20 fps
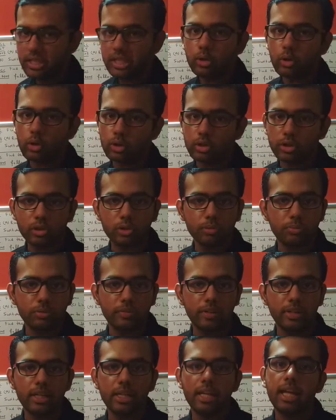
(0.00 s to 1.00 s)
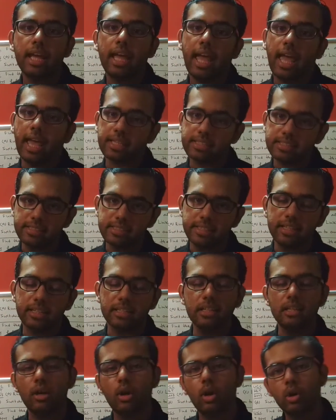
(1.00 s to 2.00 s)
in order to prevent
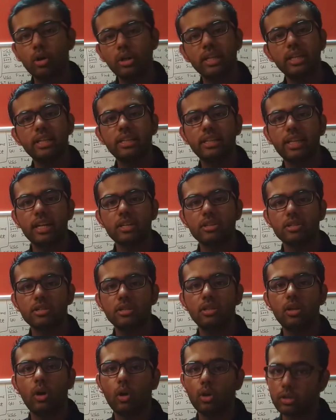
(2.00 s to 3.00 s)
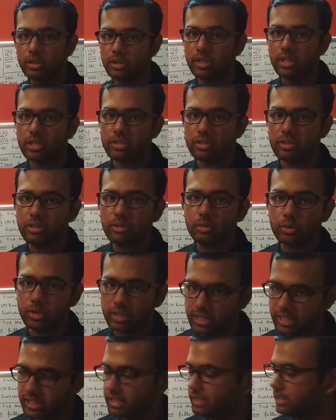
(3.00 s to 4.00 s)
accidental or intentional alteration to the
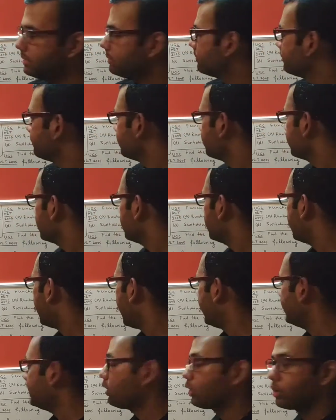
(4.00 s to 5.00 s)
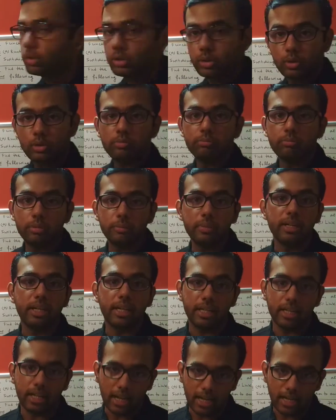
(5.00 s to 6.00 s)
data, and in order to implement
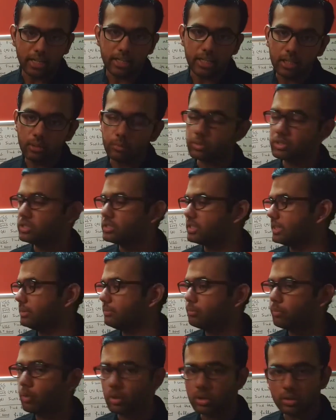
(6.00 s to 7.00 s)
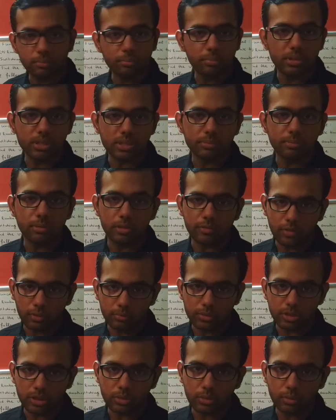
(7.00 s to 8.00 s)
data hiding, which is an important principle of
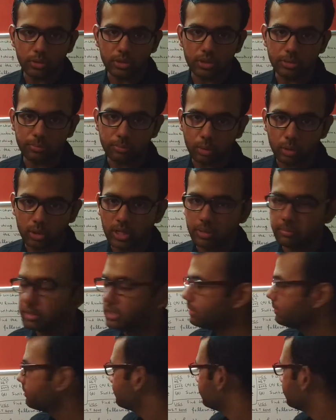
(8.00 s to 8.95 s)
object-oriented programming.